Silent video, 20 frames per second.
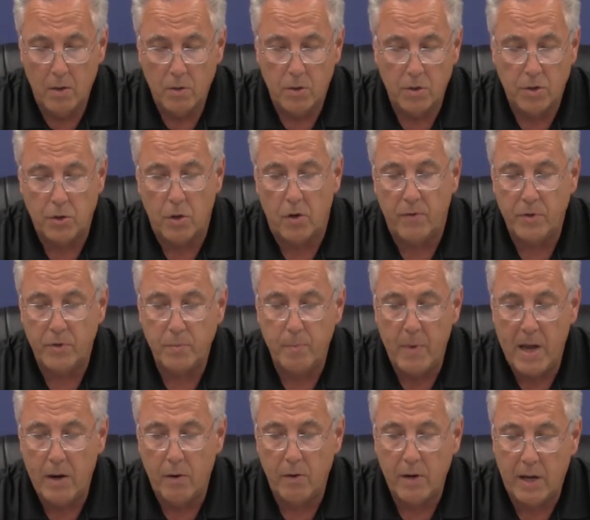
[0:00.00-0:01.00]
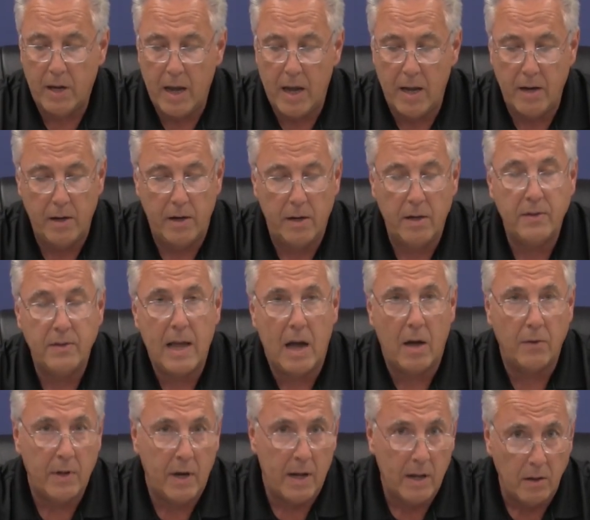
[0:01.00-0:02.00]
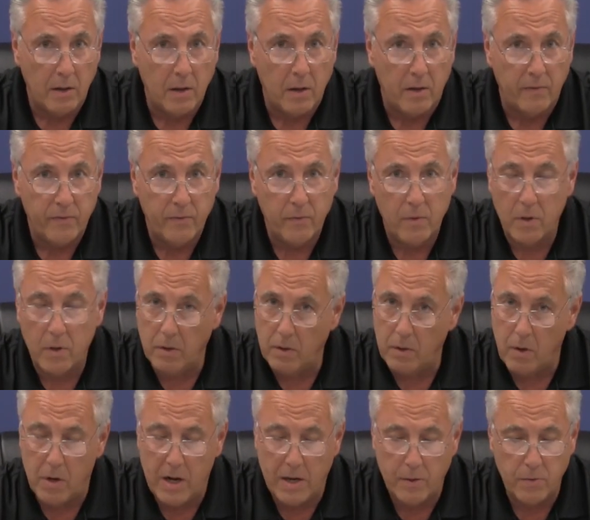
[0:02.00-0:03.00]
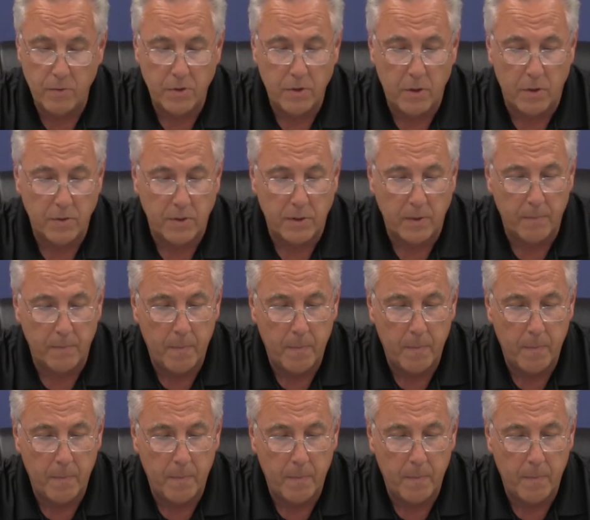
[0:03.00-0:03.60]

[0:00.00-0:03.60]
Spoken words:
to serve as mayor again in the town that I love, Lodi, New Jersey.